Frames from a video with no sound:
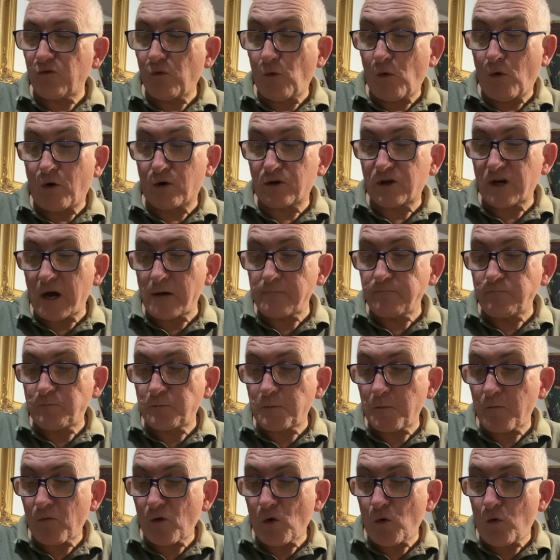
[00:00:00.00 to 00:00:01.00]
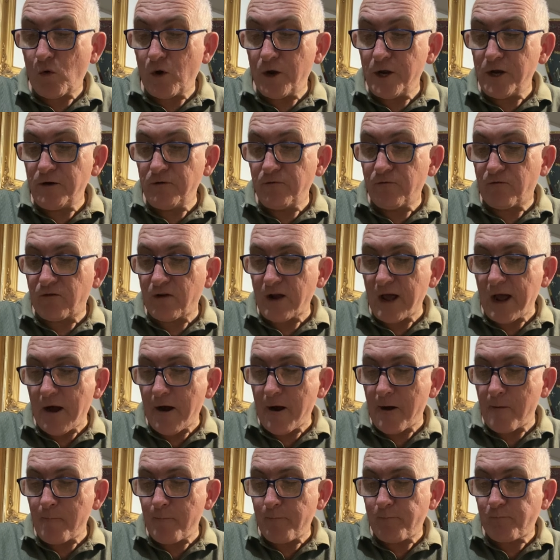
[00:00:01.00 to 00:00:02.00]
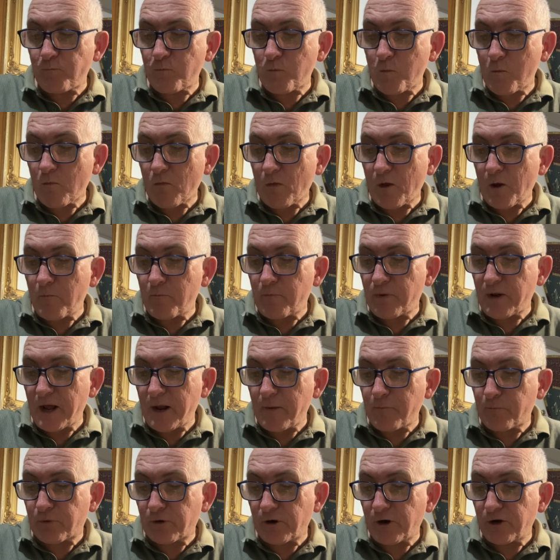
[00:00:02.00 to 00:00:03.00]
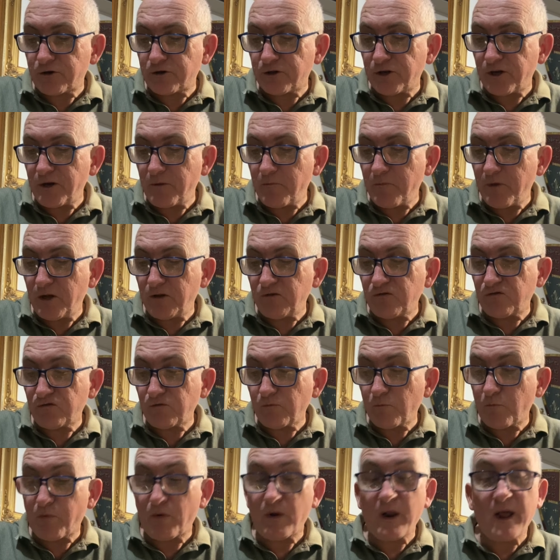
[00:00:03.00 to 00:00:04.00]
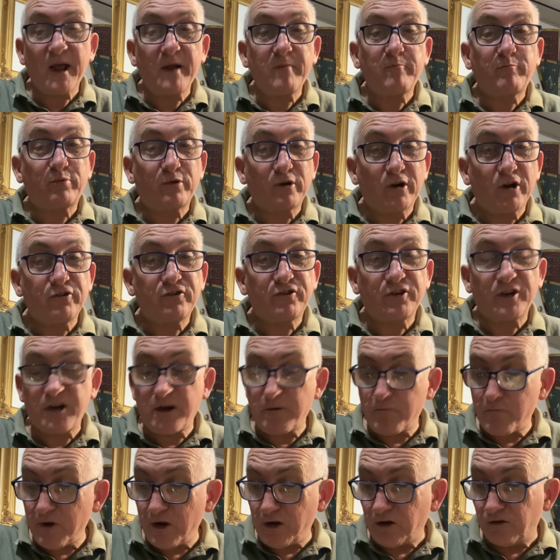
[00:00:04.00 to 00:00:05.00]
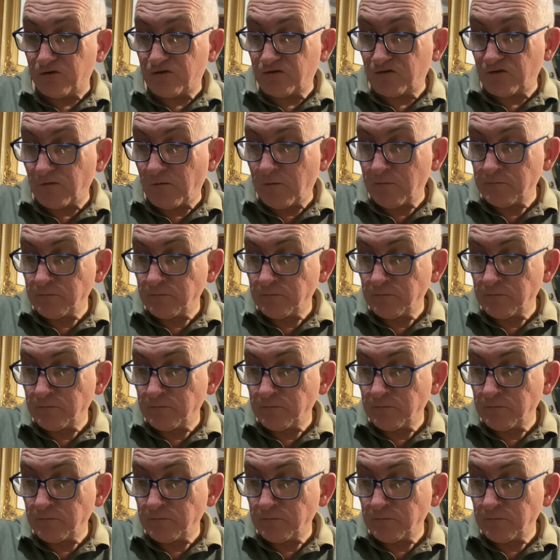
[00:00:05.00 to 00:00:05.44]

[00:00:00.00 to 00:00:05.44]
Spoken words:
water, wheat, flour, plant protein mince. Plant protein mince.